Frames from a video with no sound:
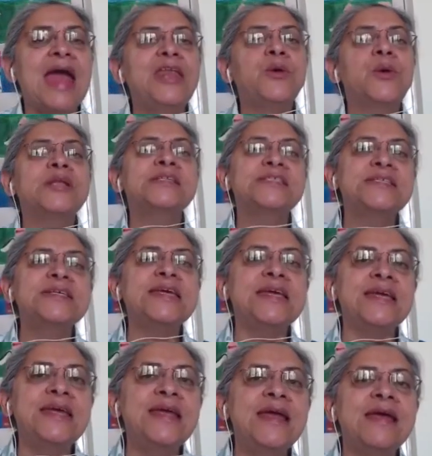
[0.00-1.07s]
And you can
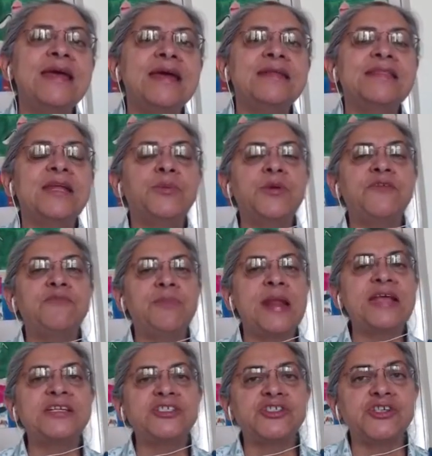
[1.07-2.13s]
see that we've
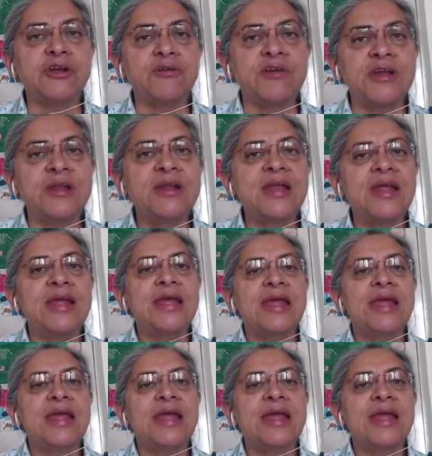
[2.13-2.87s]
placed children